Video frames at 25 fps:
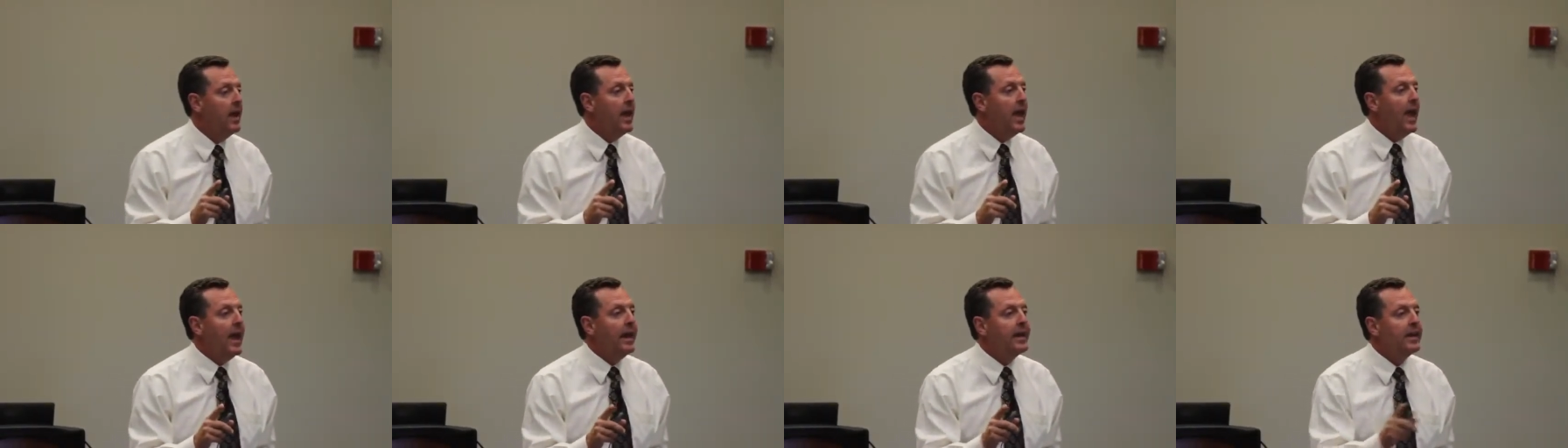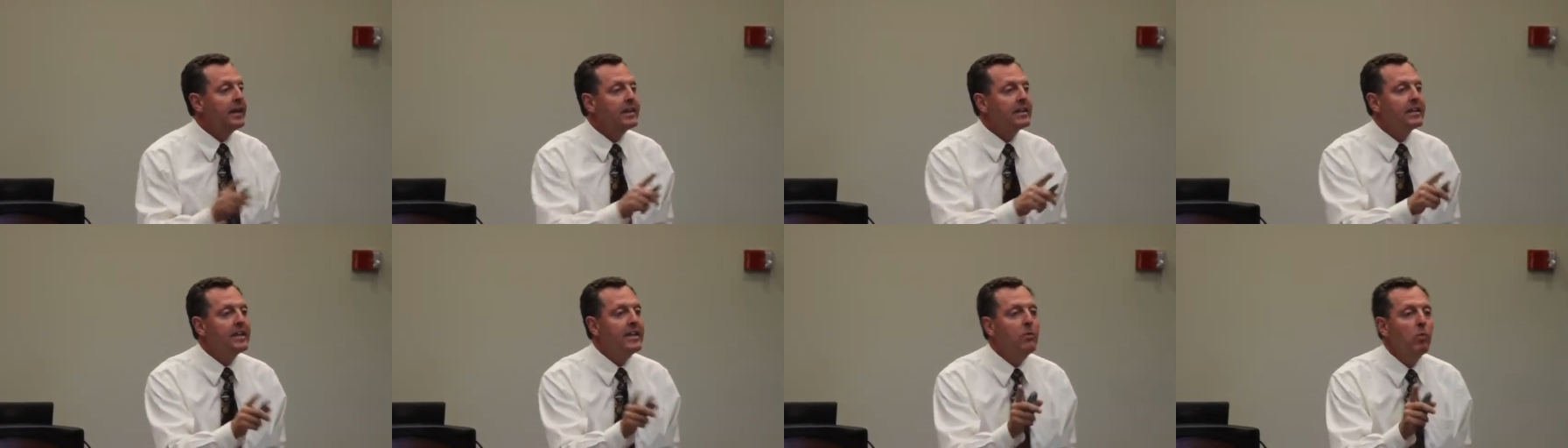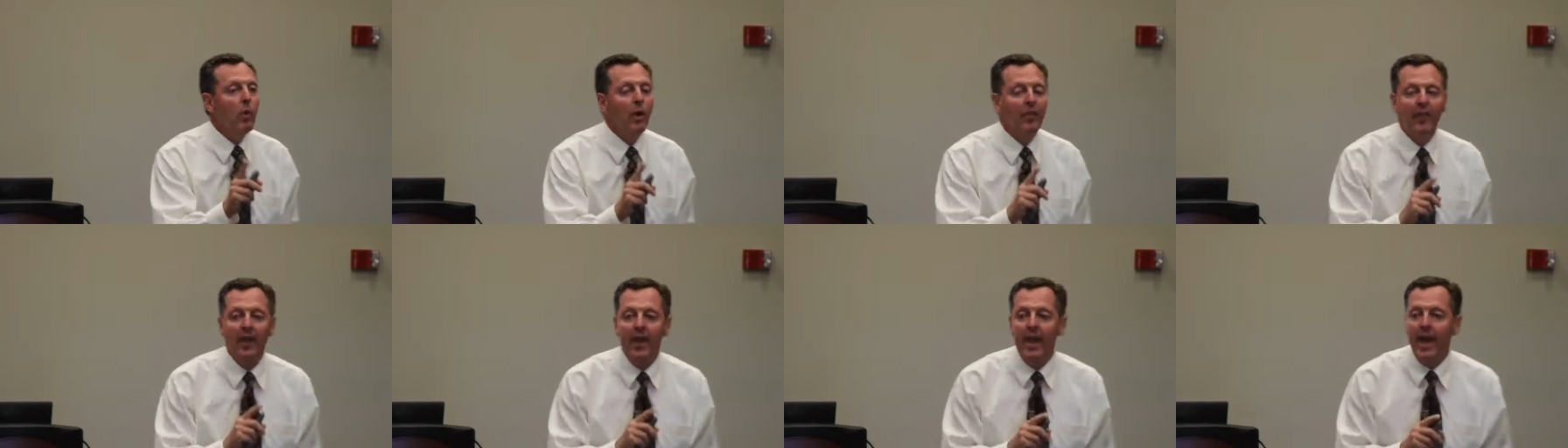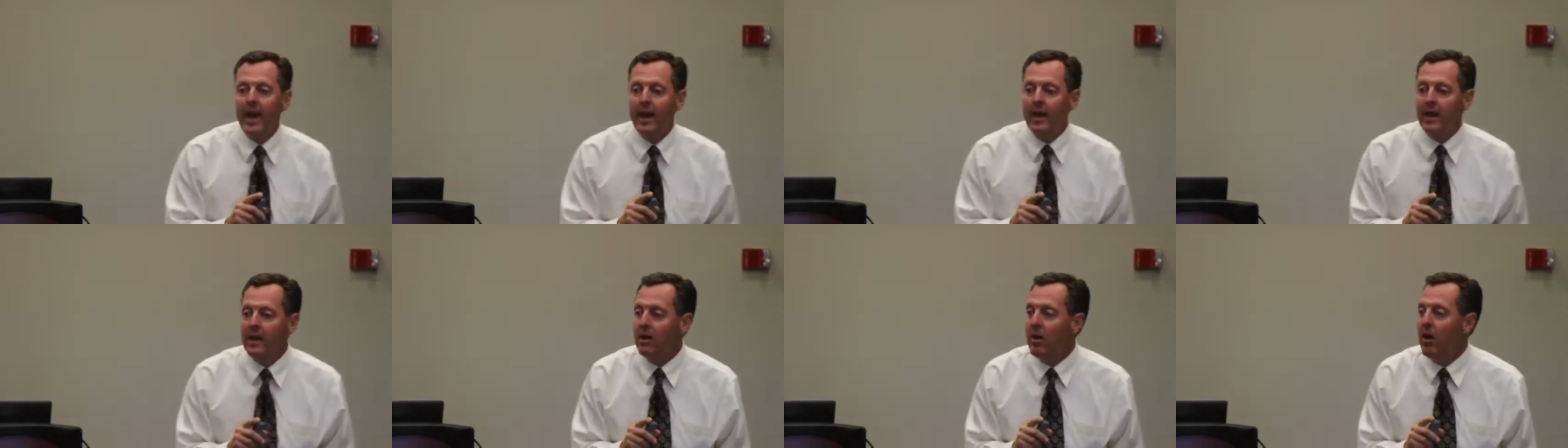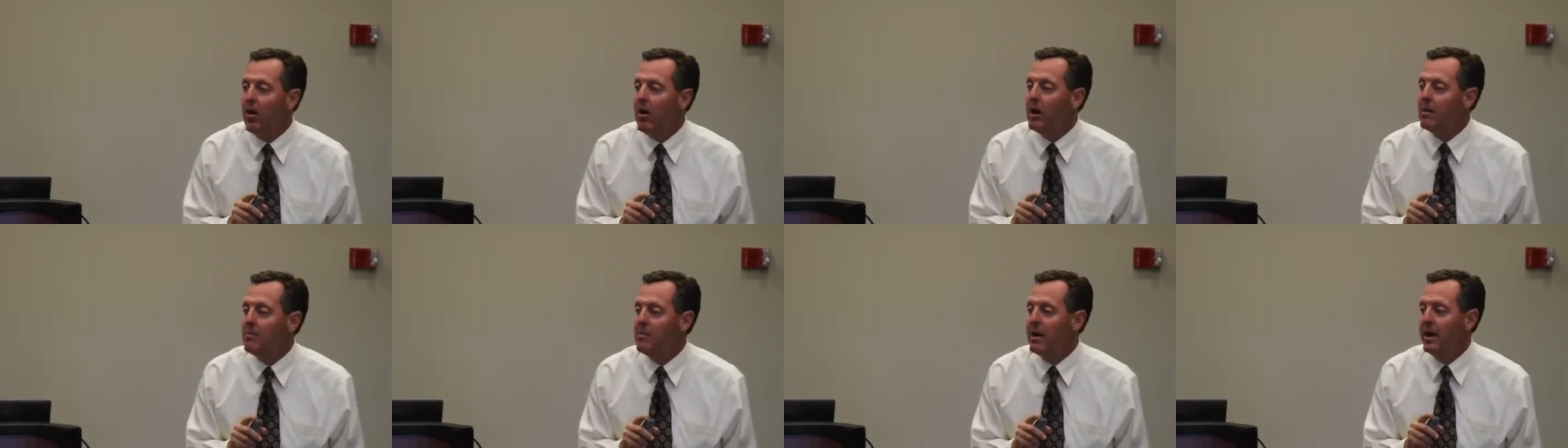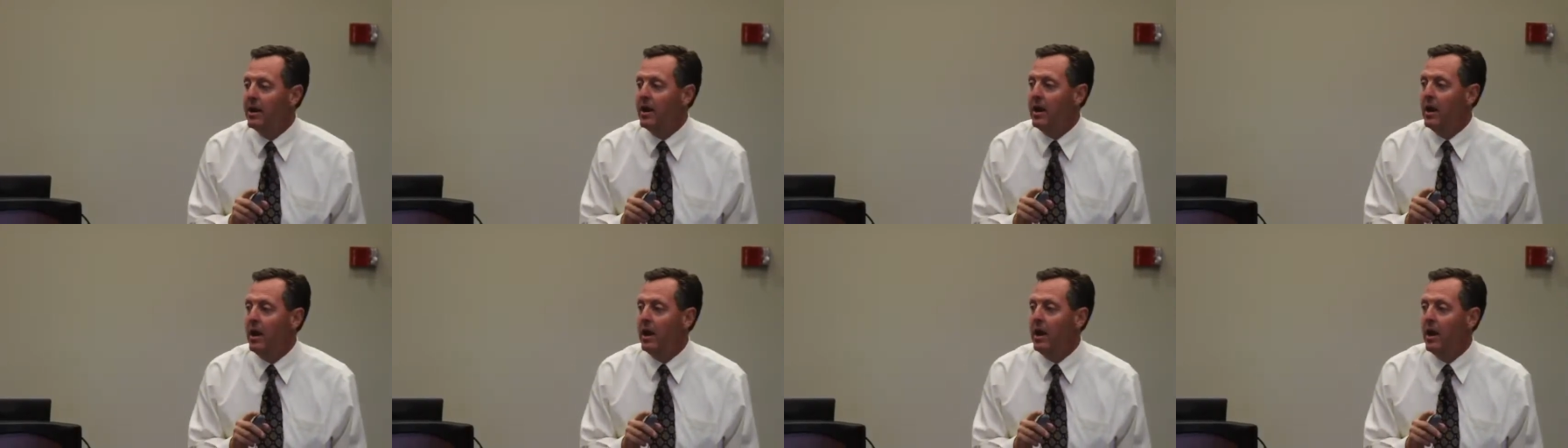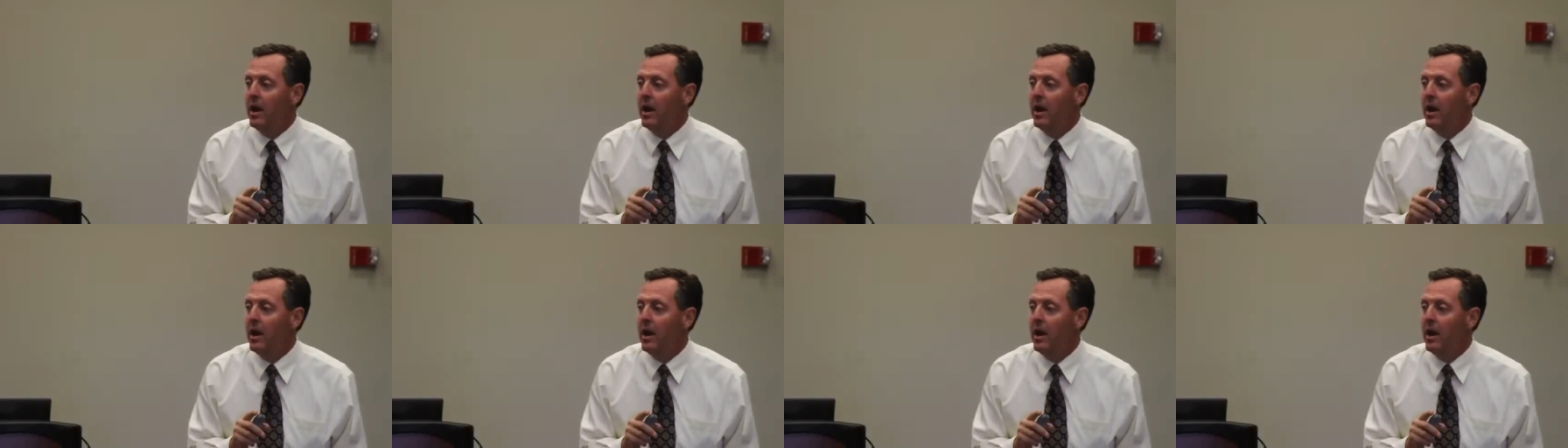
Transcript: and to see what they had in common.